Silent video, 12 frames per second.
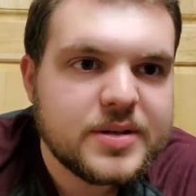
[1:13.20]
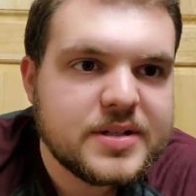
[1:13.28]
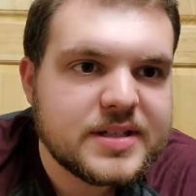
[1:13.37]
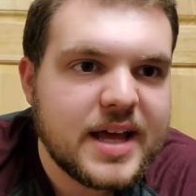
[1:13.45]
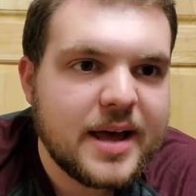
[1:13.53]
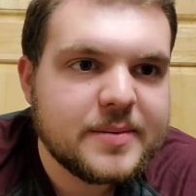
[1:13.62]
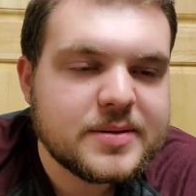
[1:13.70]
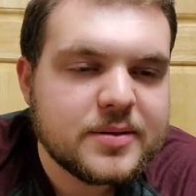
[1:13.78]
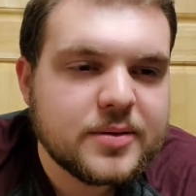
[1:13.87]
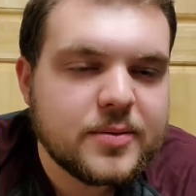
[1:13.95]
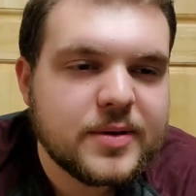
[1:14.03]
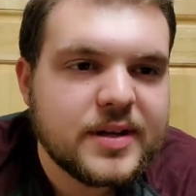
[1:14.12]
which is
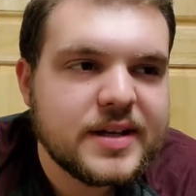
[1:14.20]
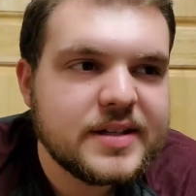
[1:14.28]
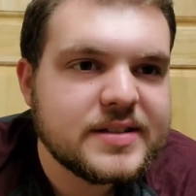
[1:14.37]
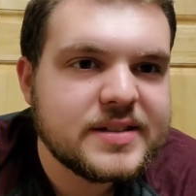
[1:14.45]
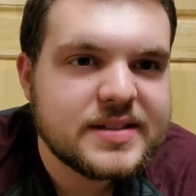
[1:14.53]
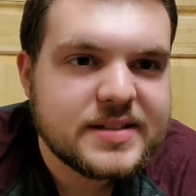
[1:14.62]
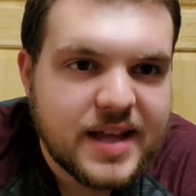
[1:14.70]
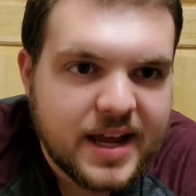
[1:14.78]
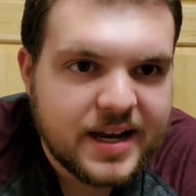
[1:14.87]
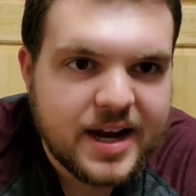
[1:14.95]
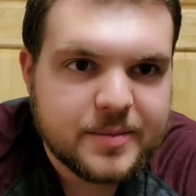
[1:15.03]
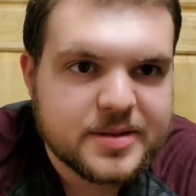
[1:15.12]
absolutely
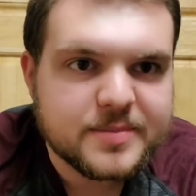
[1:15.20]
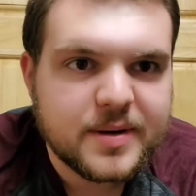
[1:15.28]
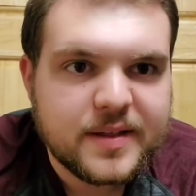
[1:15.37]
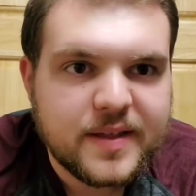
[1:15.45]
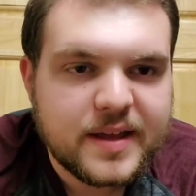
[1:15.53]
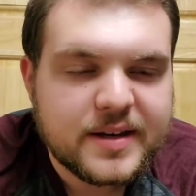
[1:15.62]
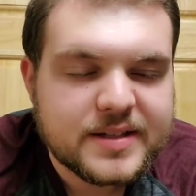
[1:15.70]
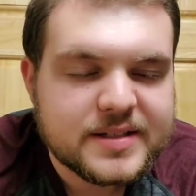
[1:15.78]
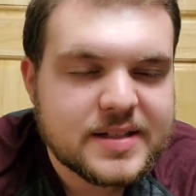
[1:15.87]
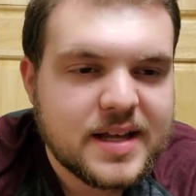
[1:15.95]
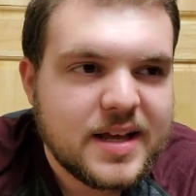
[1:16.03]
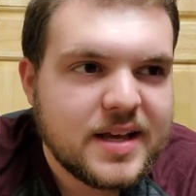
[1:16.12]
insane how much money that
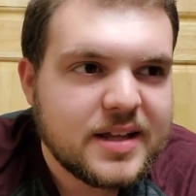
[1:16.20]
is.